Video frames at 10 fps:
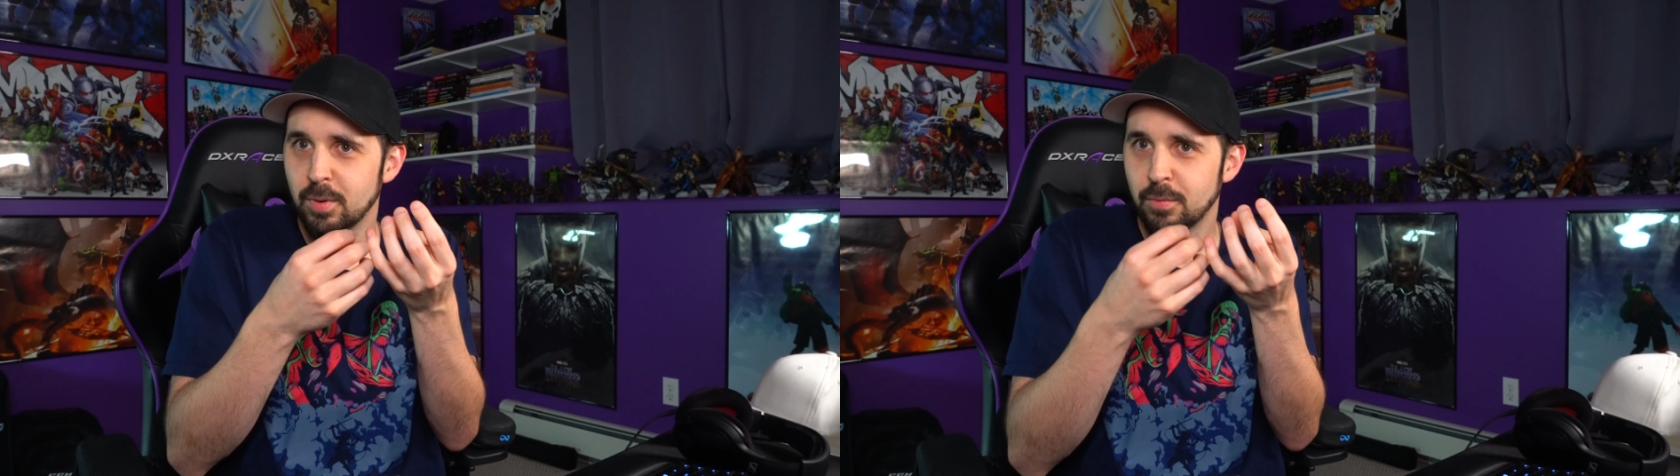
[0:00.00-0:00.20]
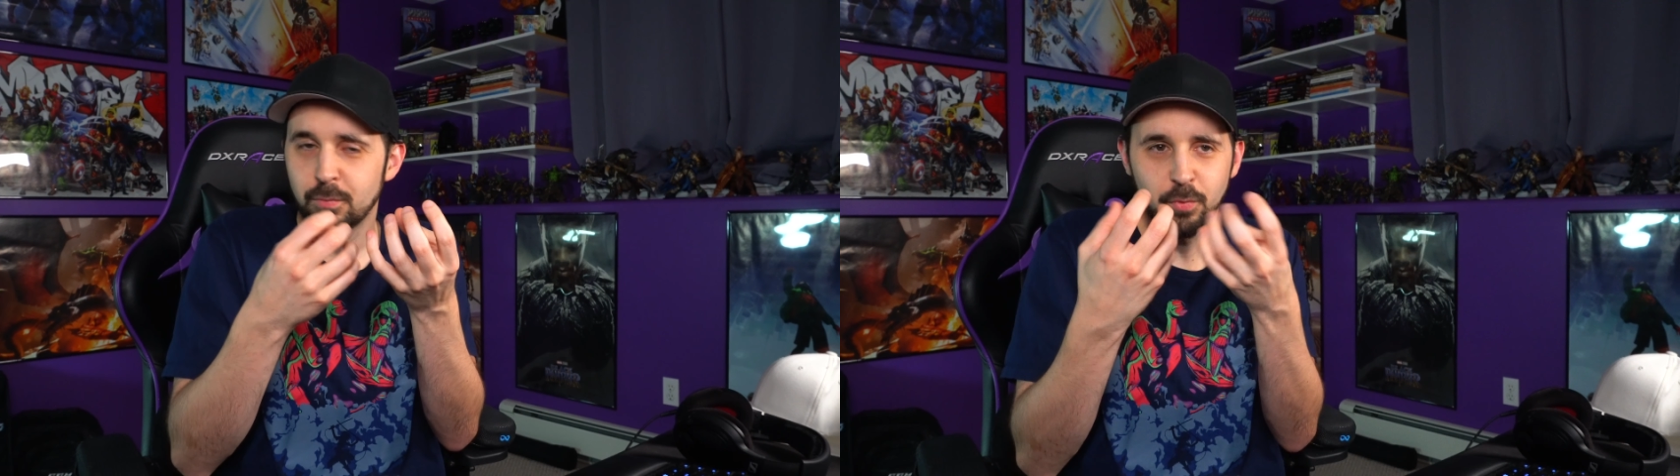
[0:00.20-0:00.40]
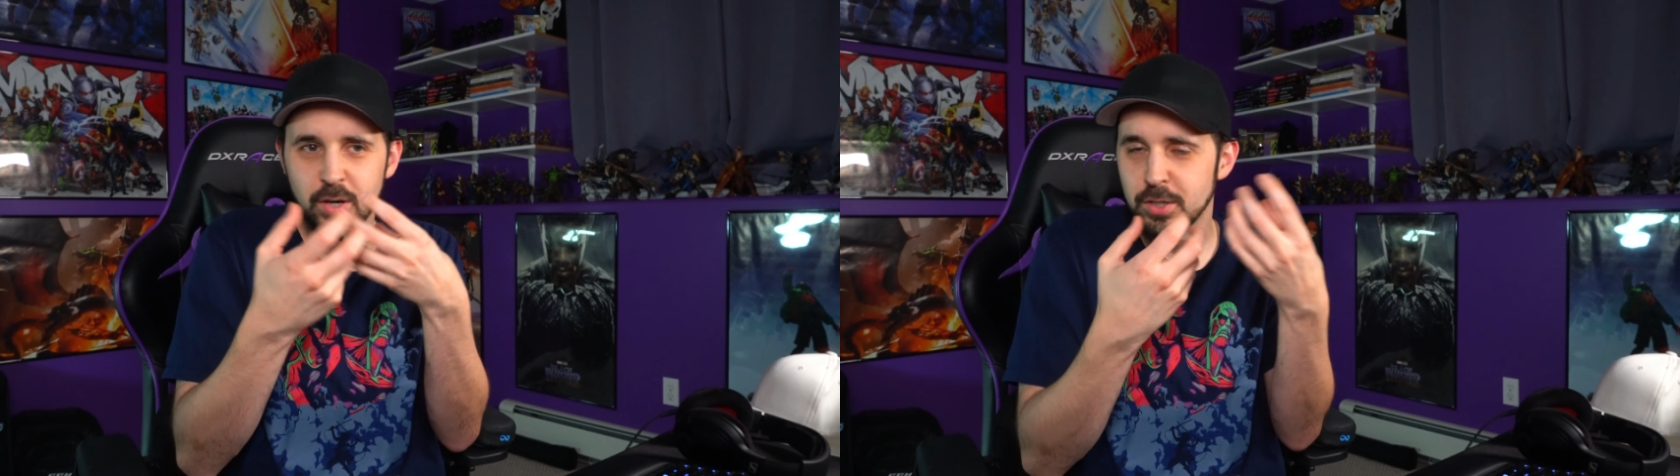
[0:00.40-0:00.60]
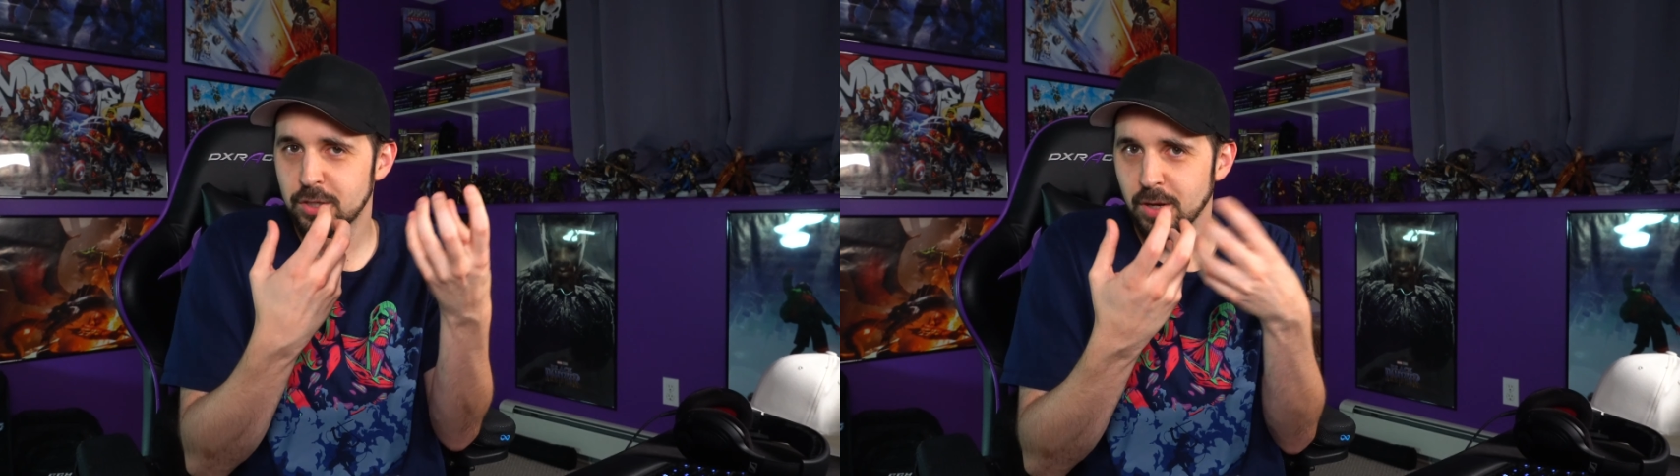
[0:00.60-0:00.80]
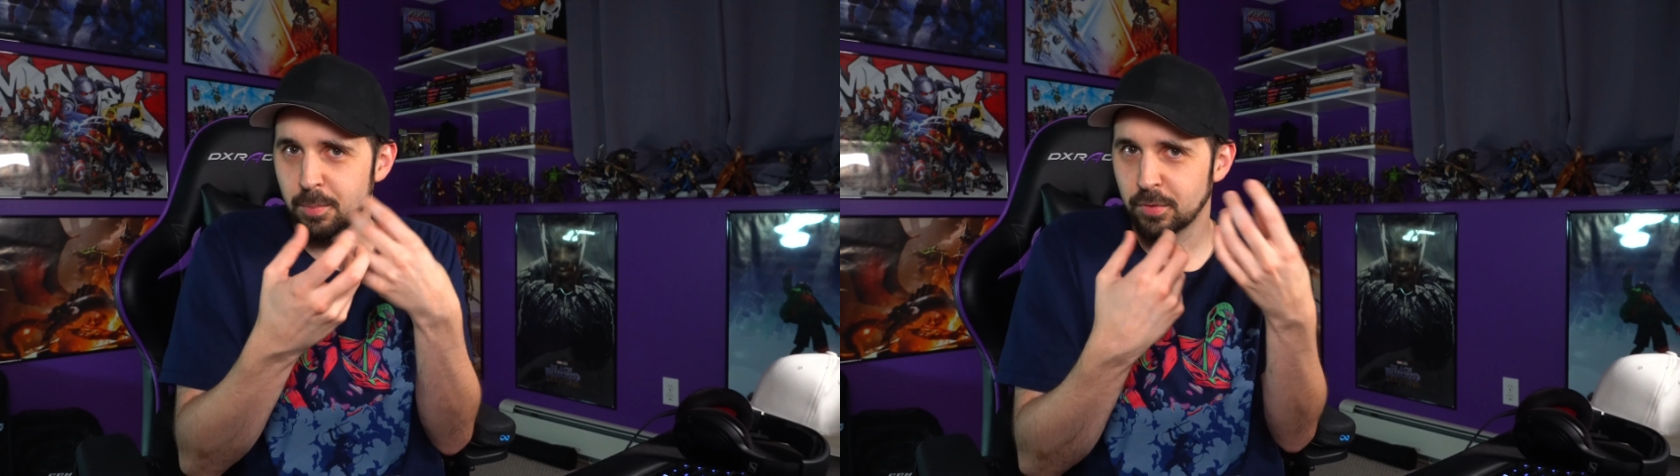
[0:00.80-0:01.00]
the
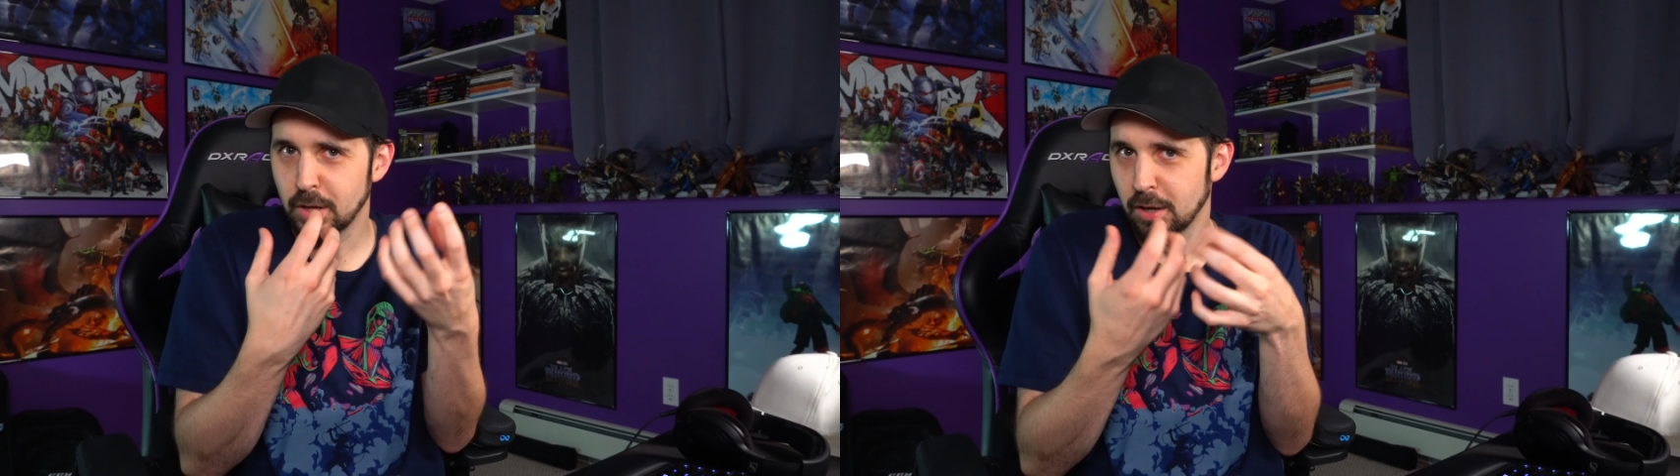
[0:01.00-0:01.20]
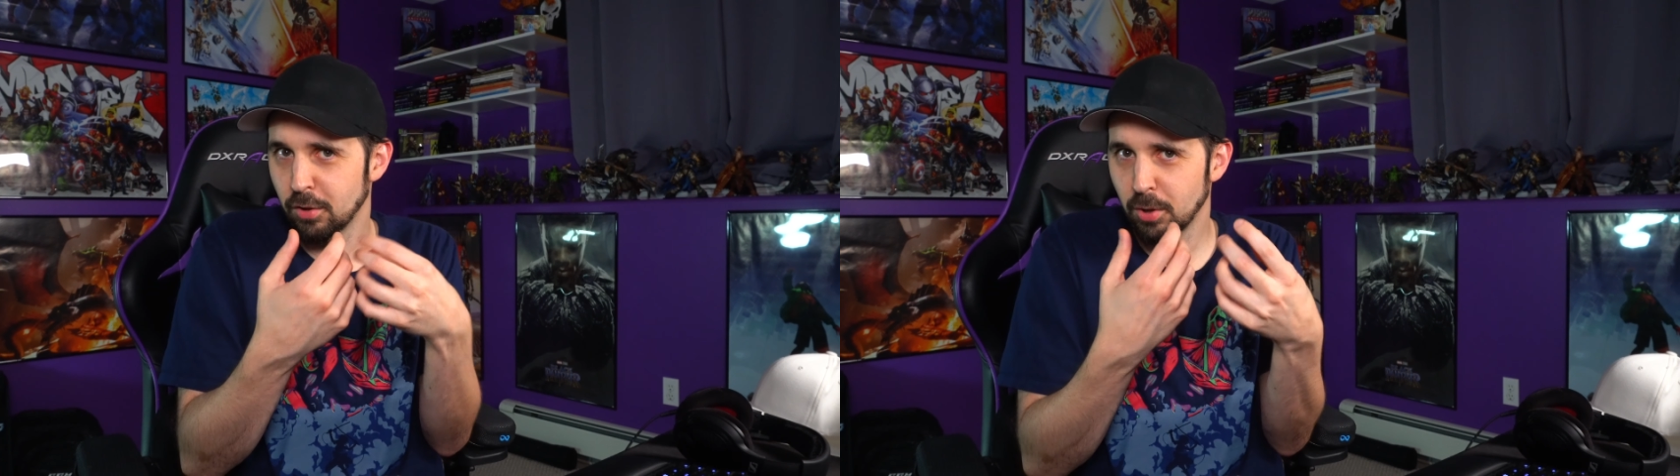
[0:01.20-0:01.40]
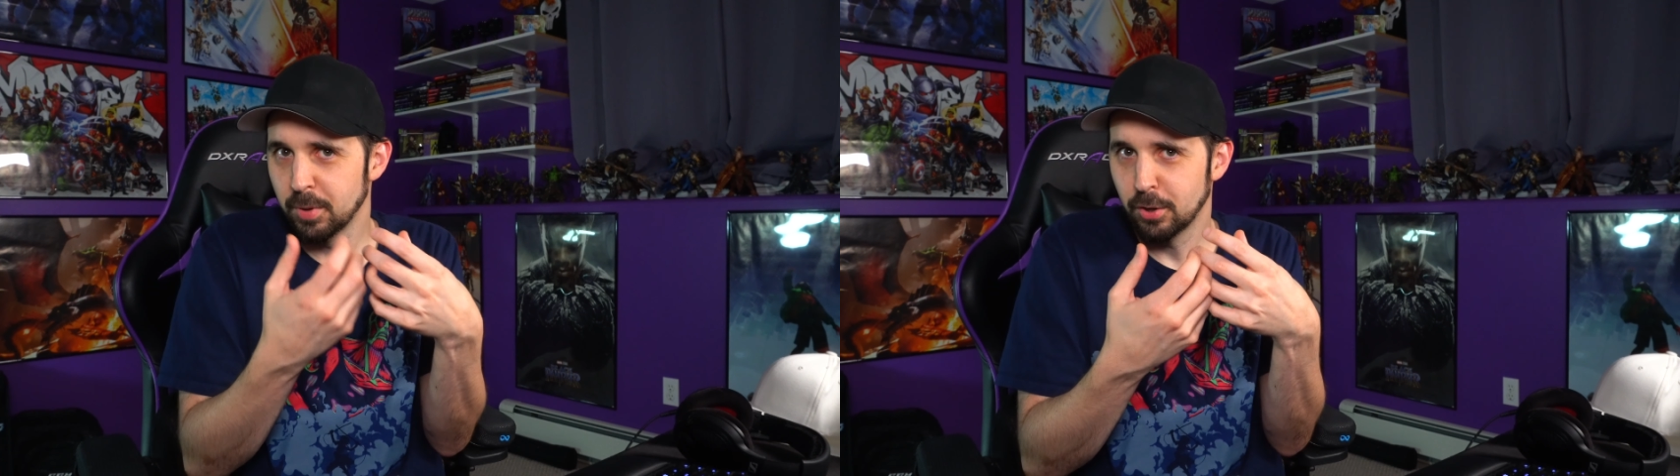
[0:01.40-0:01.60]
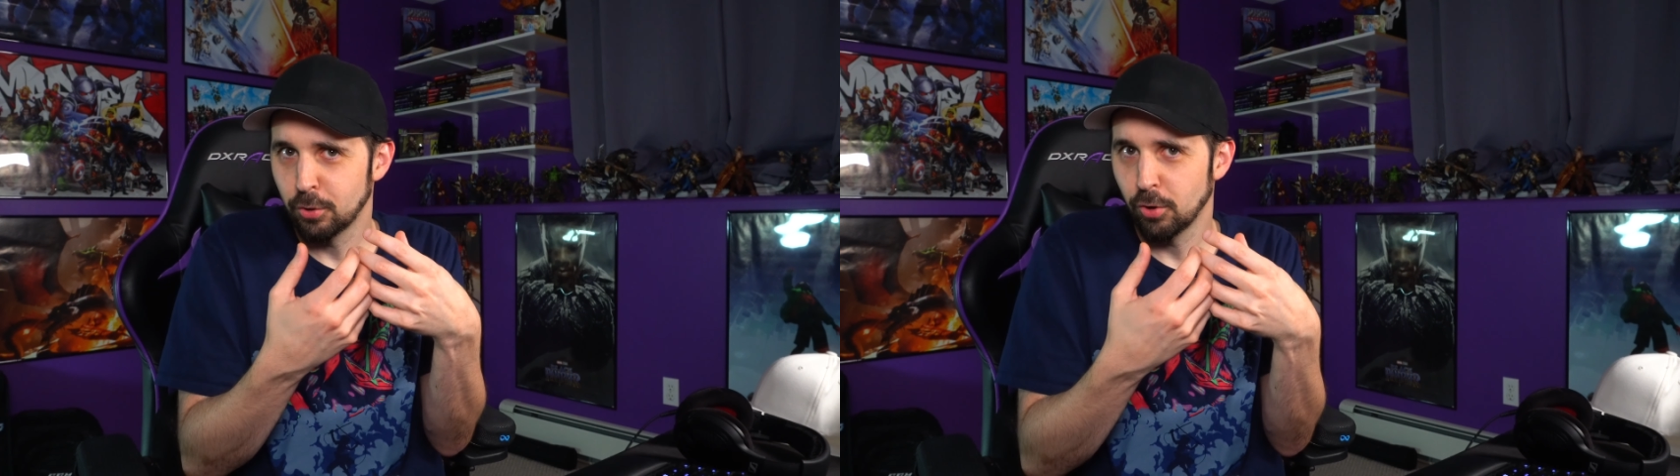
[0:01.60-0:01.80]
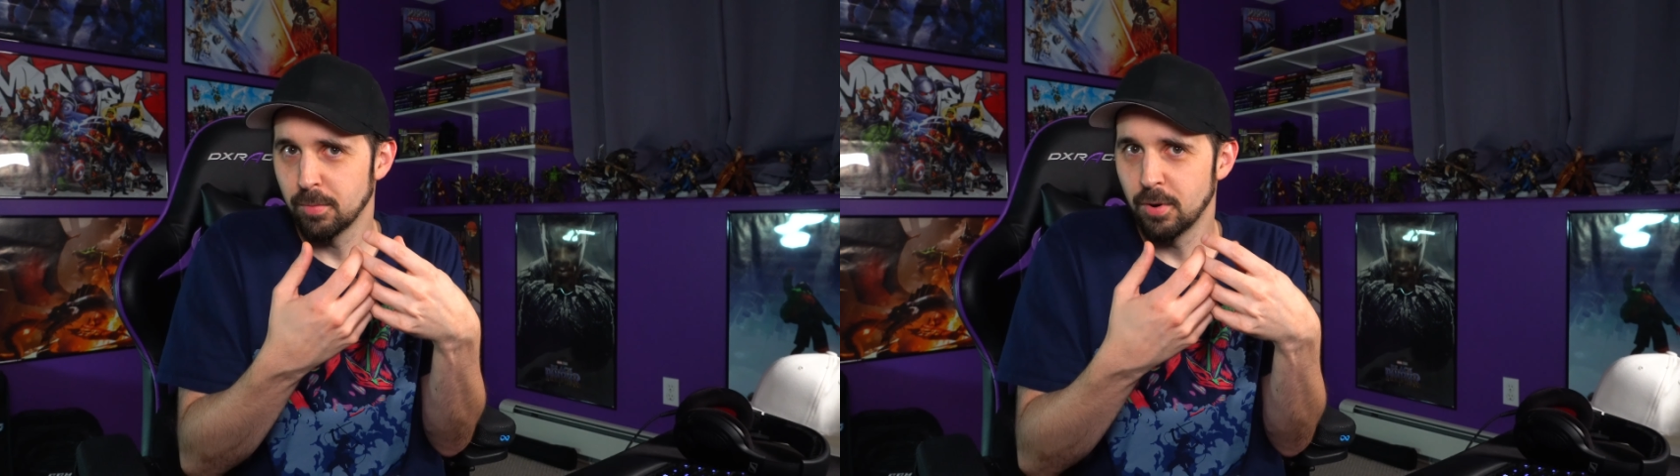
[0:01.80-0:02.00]
friendships get a little bit of
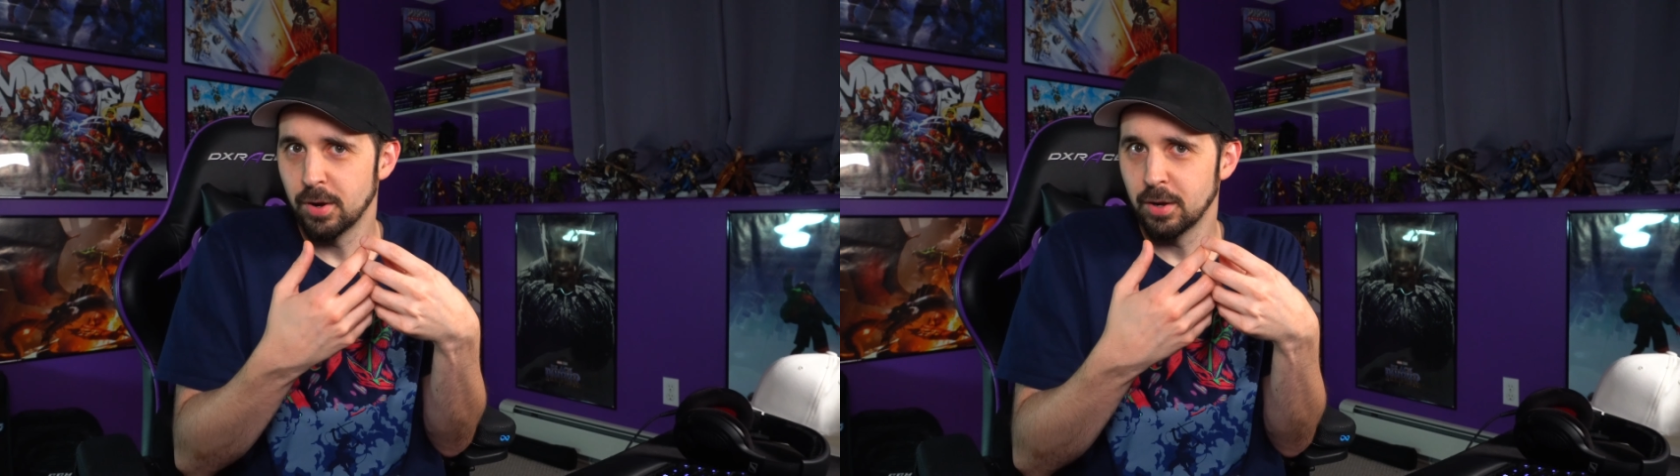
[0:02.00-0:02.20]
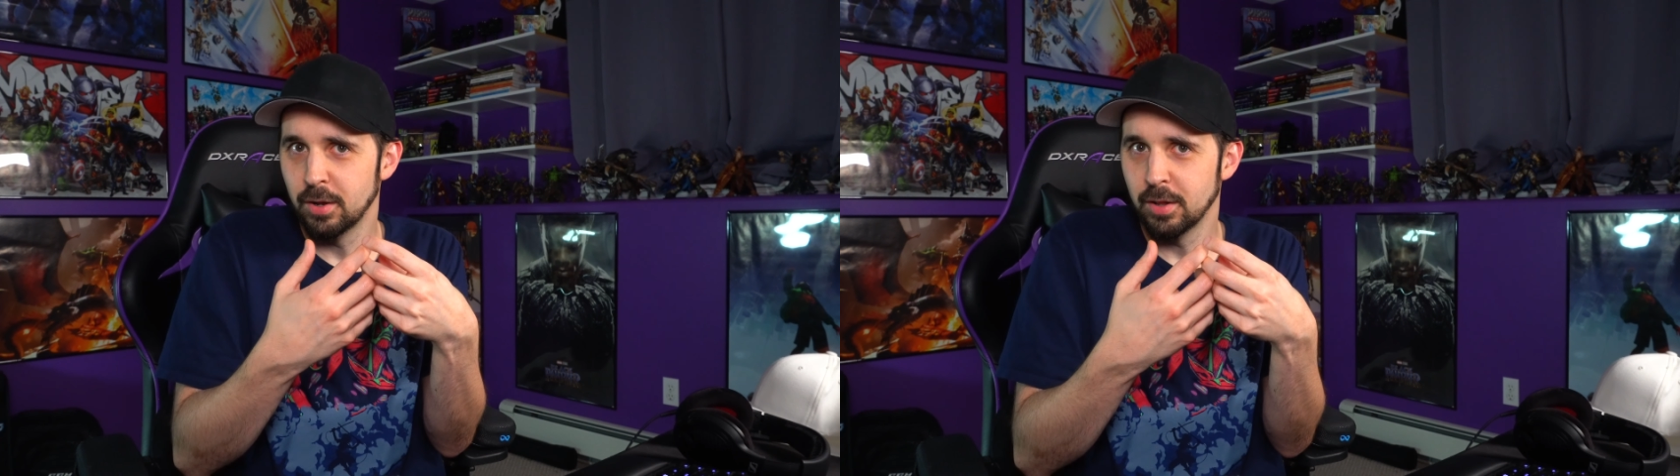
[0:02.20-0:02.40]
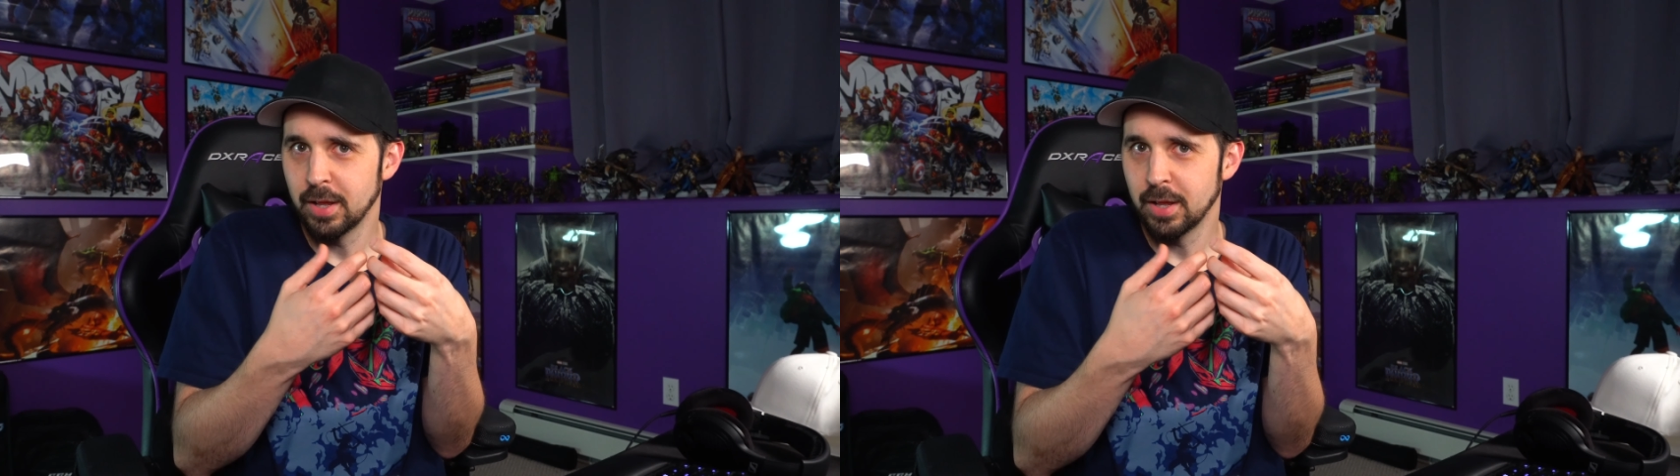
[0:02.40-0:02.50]
turmoil,